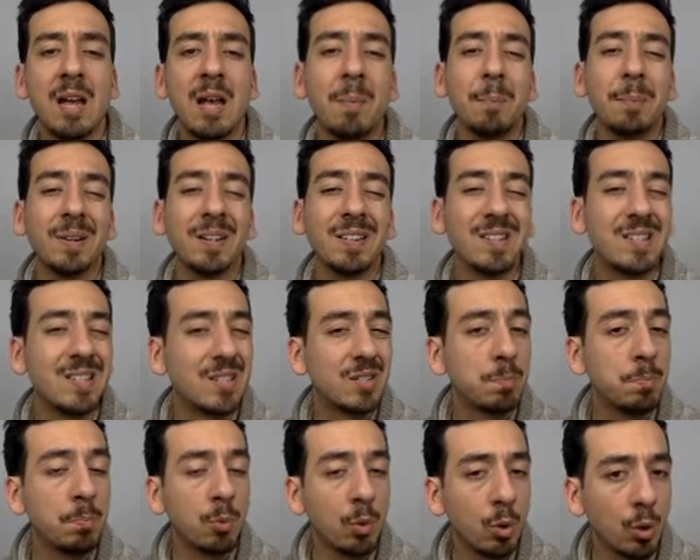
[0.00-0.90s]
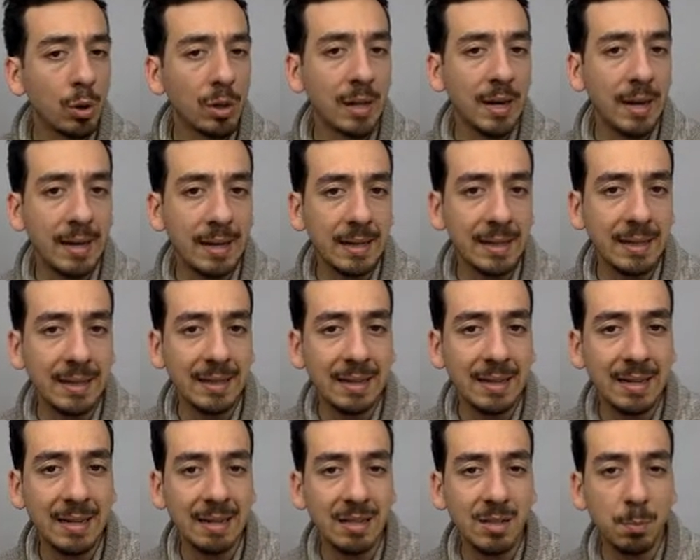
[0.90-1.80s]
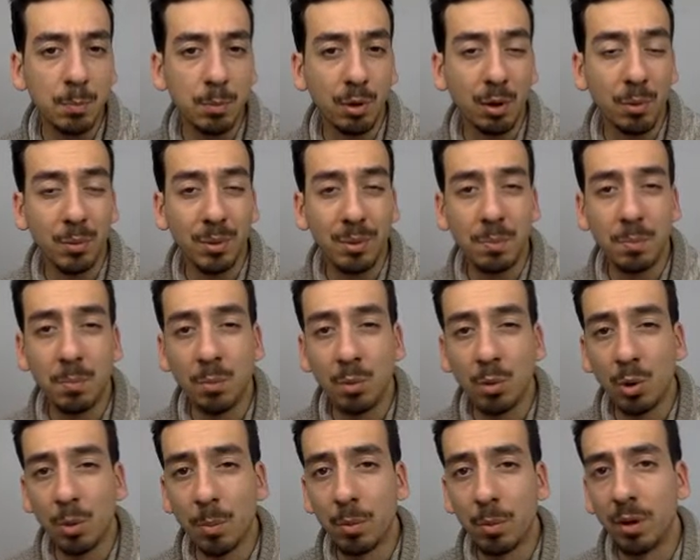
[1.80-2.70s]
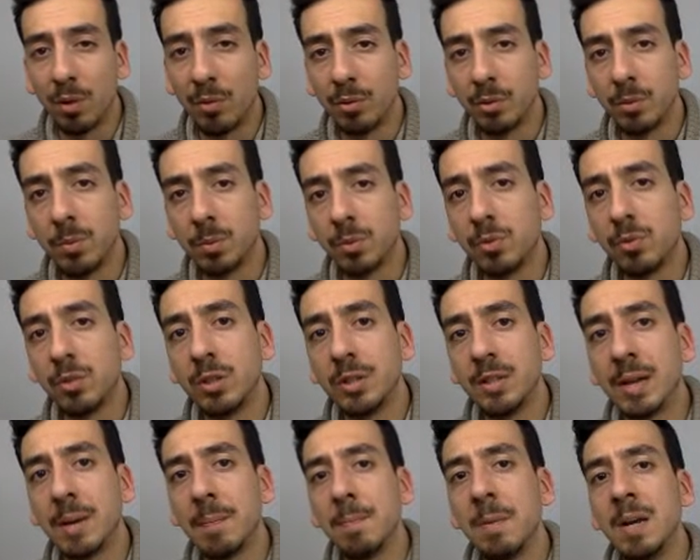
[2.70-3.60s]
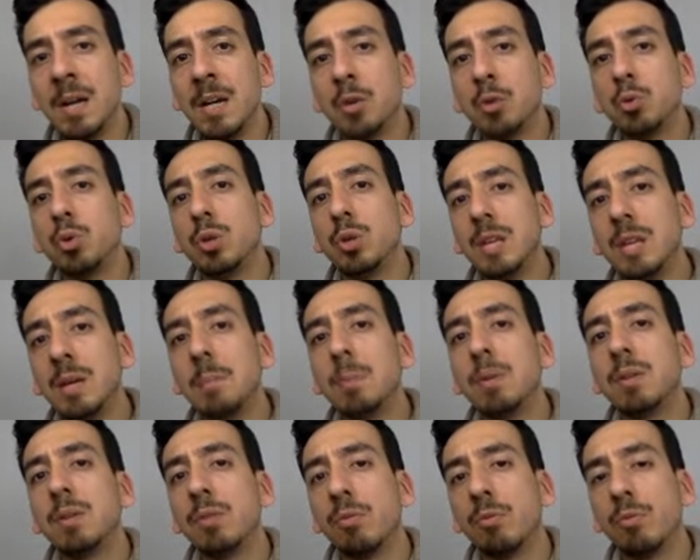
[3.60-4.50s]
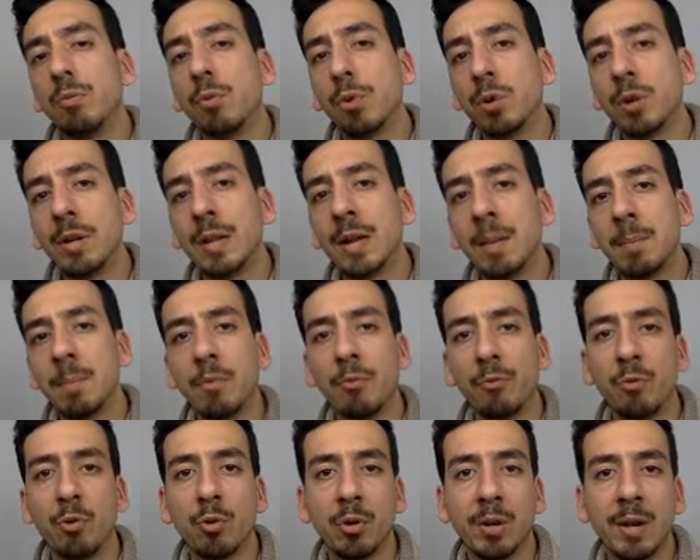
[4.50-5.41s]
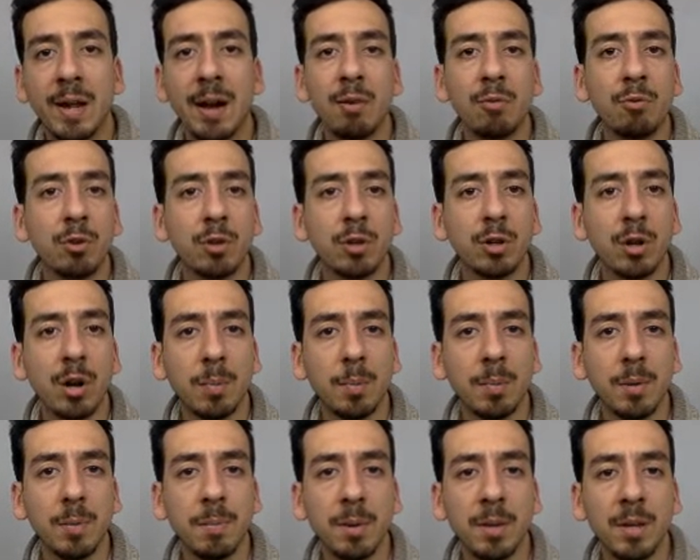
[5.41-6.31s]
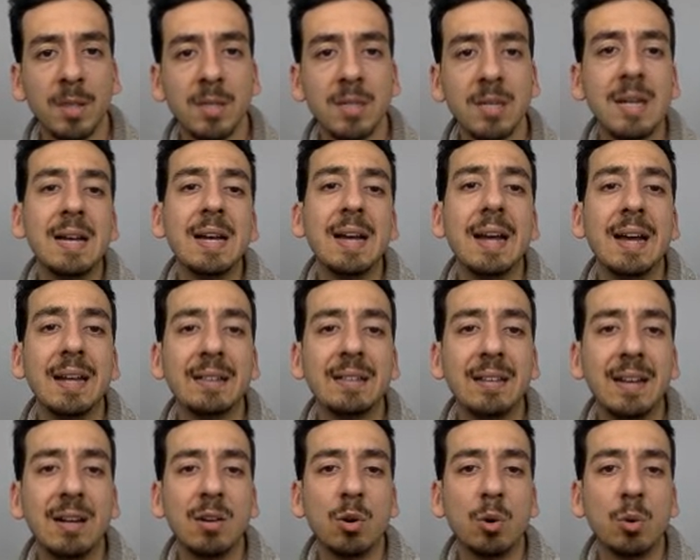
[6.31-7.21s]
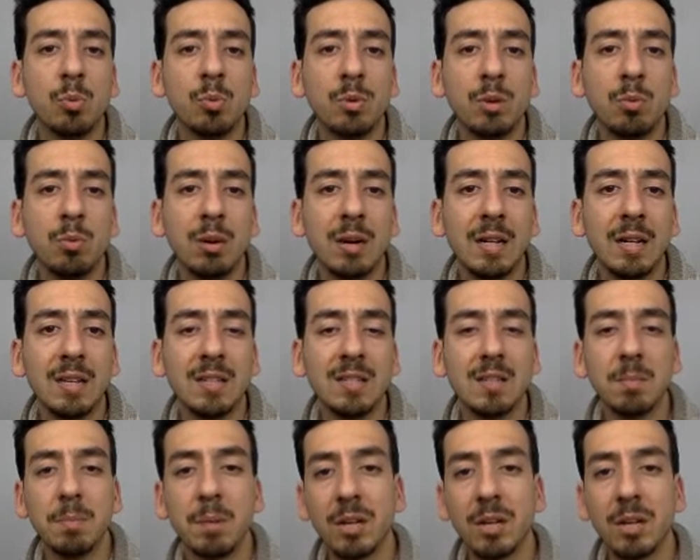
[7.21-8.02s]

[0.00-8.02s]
but it is more likely that it's probably more profitable for them to keep it for them for now for a couple of months and then only release it,